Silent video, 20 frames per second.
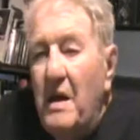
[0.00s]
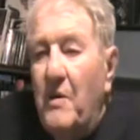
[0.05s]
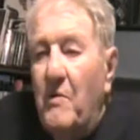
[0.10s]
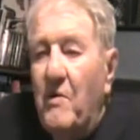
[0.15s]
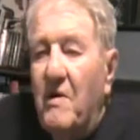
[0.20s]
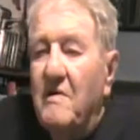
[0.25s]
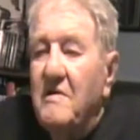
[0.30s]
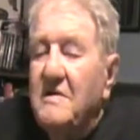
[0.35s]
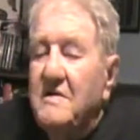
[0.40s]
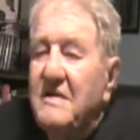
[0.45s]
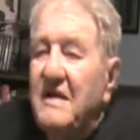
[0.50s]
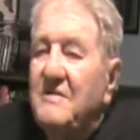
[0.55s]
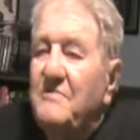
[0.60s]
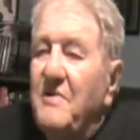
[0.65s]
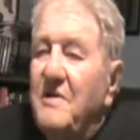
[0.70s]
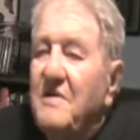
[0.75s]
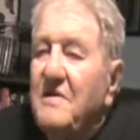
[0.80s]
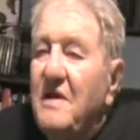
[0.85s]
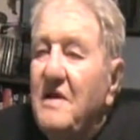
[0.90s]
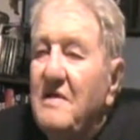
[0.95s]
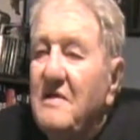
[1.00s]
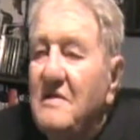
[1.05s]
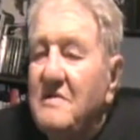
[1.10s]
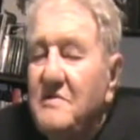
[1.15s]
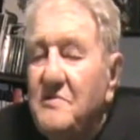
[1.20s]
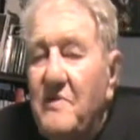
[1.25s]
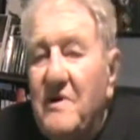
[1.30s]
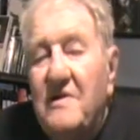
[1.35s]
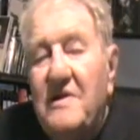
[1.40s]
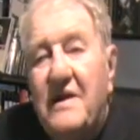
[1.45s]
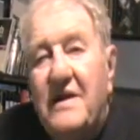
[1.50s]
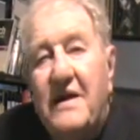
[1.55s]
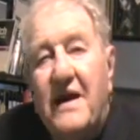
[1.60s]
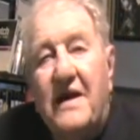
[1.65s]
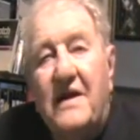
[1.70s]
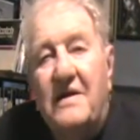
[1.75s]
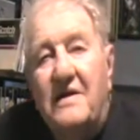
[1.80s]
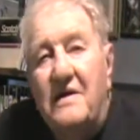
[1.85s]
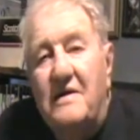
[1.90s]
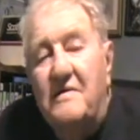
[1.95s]
Well, it's really
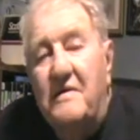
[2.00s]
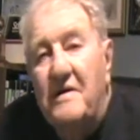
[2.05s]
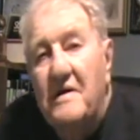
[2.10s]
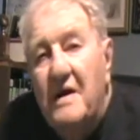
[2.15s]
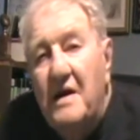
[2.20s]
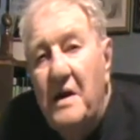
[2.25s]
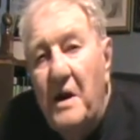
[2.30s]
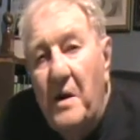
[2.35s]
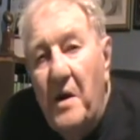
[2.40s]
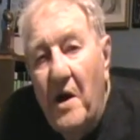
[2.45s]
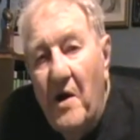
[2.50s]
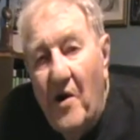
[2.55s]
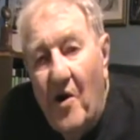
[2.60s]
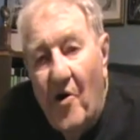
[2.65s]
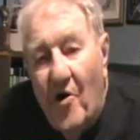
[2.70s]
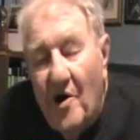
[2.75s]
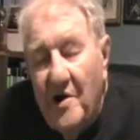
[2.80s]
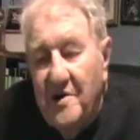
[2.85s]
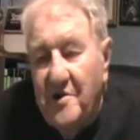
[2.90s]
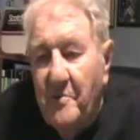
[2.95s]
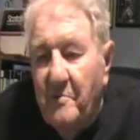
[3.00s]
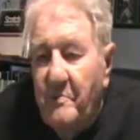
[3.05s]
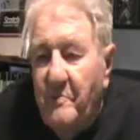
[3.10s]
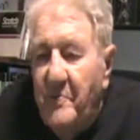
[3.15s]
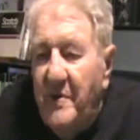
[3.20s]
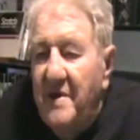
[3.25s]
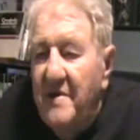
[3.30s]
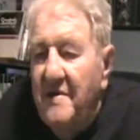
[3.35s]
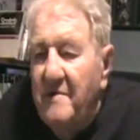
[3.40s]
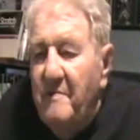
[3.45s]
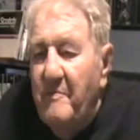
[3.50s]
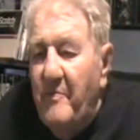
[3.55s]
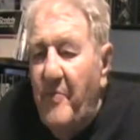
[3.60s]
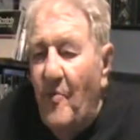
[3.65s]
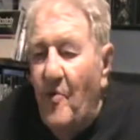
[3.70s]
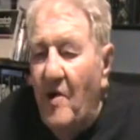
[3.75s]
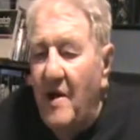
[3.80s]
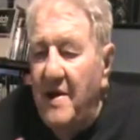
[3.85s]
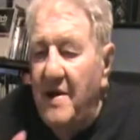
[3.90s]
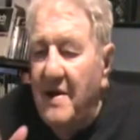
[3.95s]
kind of hard to
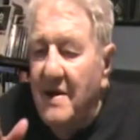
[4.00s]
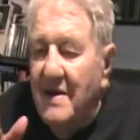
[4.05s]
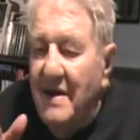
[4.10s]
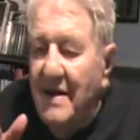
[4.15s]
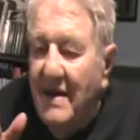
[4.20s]
pinpoint